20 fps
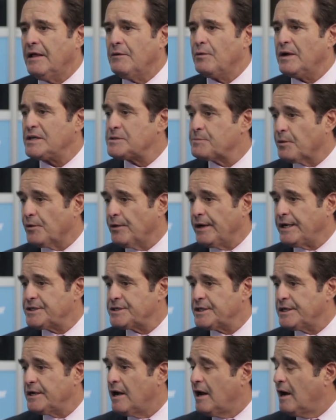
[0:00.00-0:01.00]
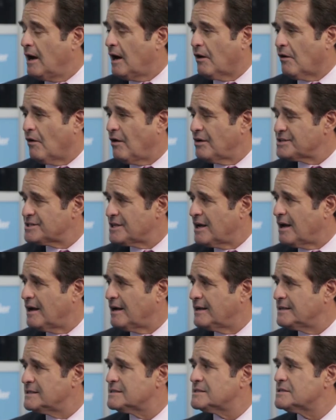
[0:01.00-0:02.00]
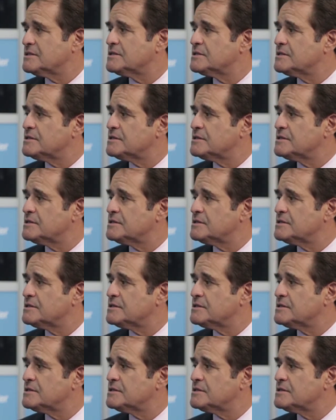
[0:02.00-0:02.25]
respiration are all signs